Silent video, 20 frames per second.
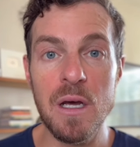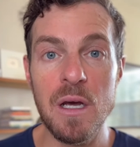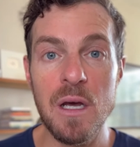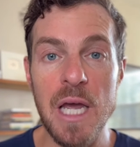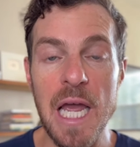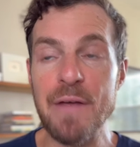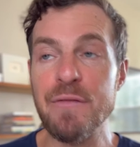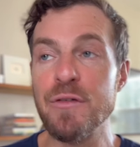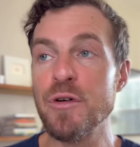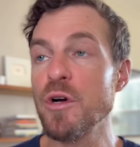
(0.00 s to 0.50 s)

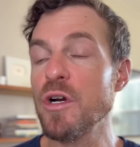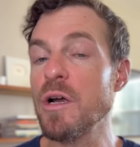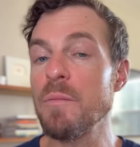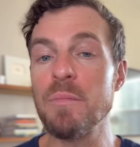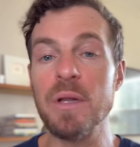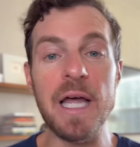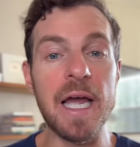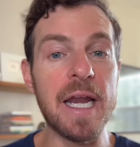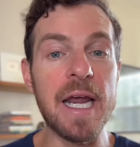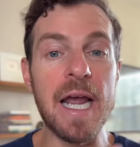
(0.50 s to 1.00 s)
if you're
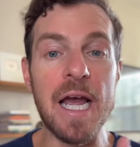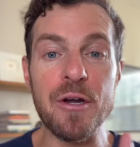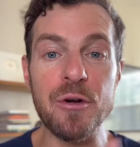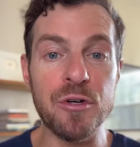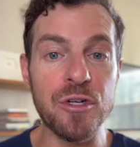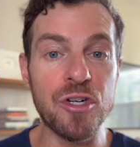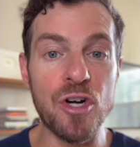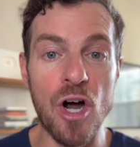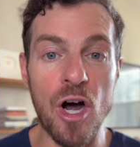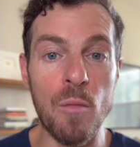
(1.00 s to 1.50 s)
complaining at your
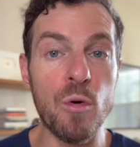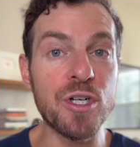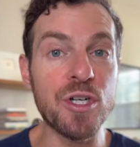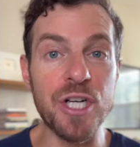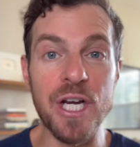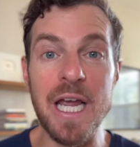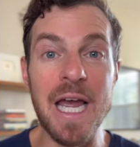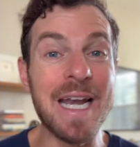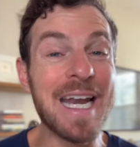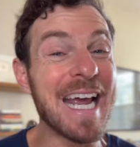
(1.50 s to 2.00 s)
job, which
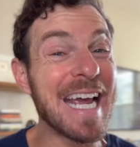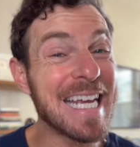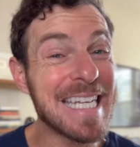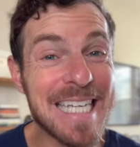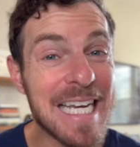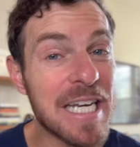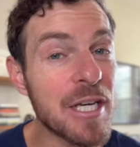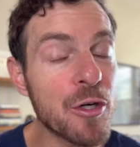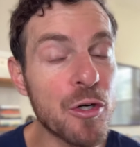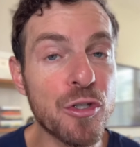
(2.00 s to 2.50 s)
again
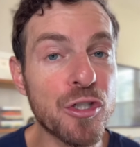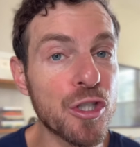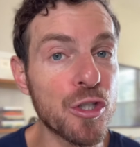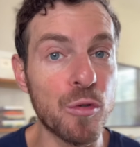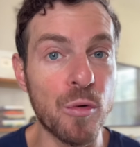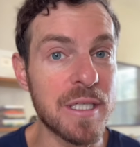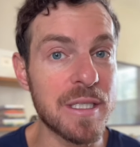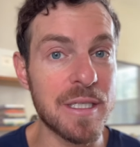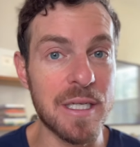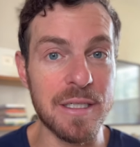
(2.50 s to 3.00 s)
isn't your
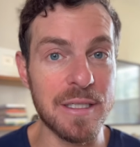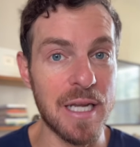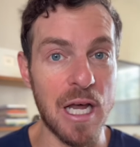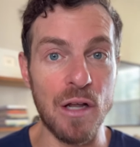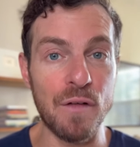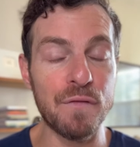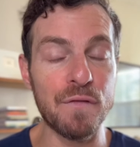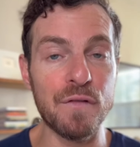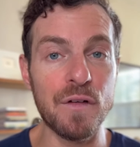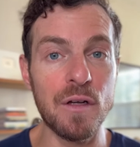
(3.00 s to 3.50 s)
truest
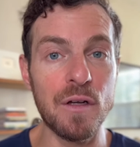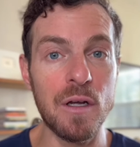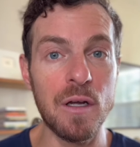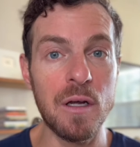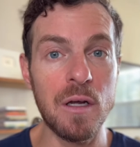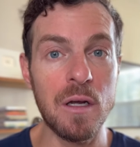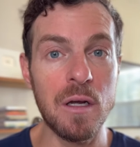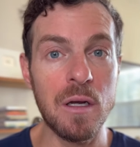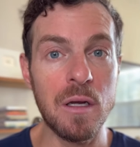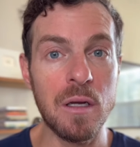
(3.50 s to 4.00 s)
self,
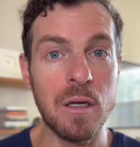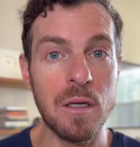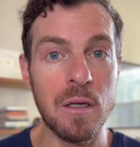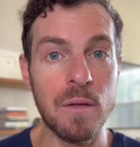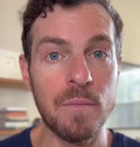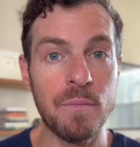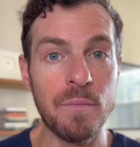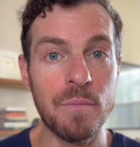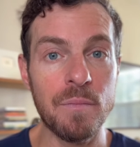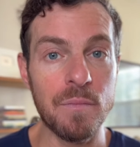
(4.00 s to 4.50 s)

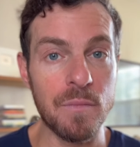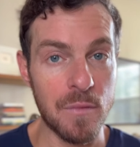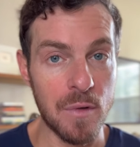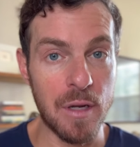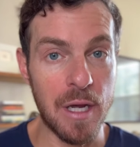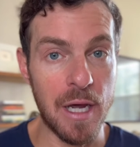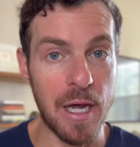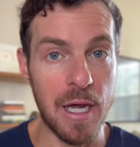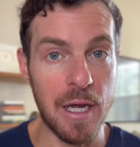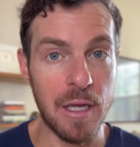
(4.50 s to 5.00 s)

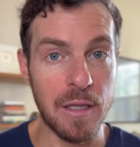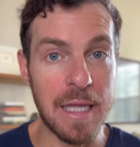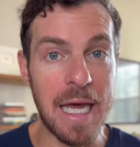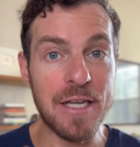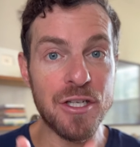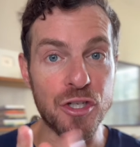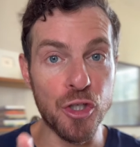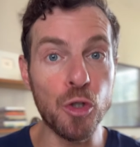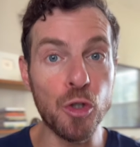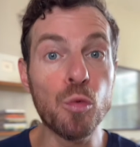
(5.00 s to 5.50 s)
okay,
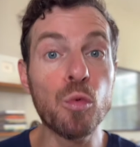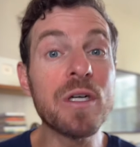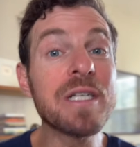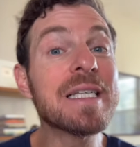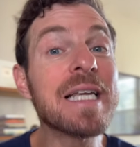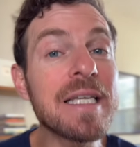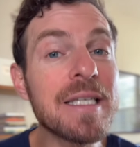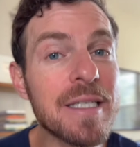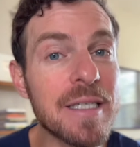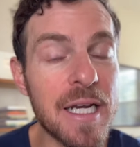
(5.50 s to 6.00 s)
that's you
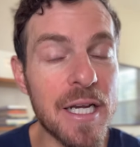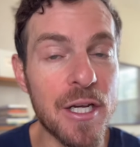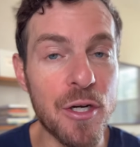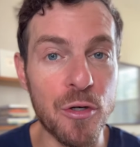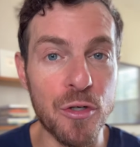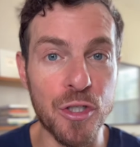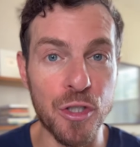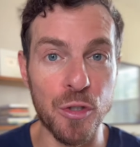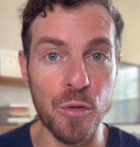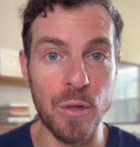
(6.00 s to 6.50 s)
resisting your
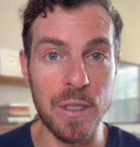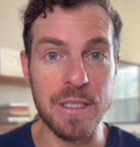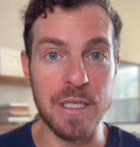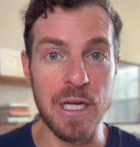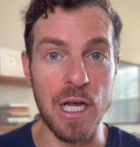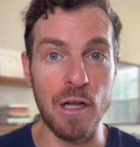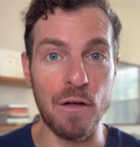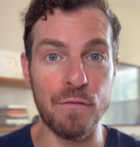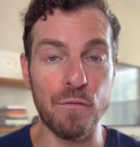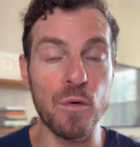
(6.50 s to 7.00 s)
truest
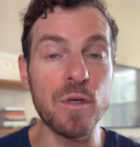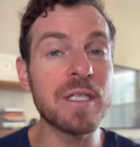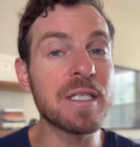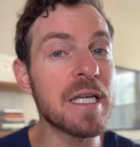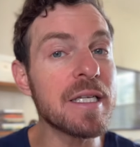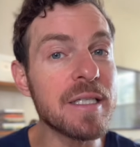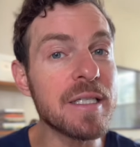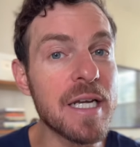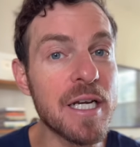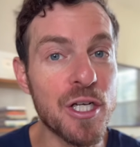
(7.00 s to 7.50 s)
self,
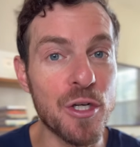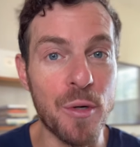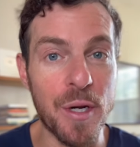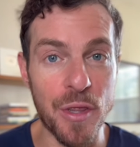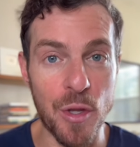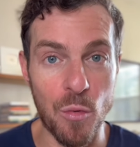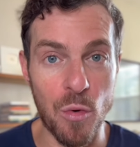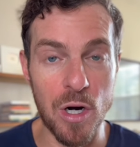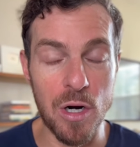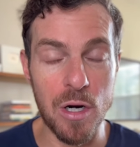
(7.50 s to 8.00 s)
resisting doing
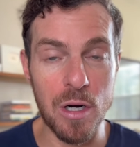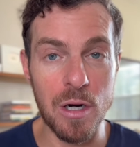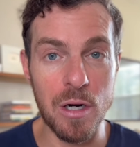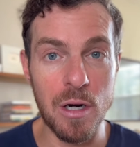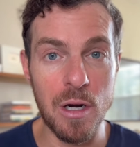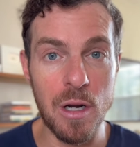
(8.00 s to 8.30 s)
the work.